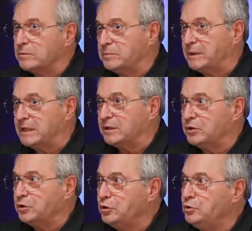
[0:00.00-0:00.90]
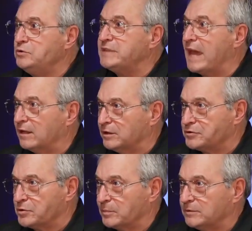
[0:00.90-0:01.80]
would be, who's
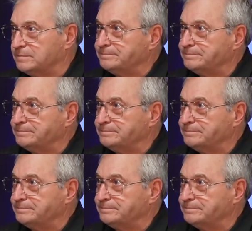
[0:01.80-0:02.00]
eligible?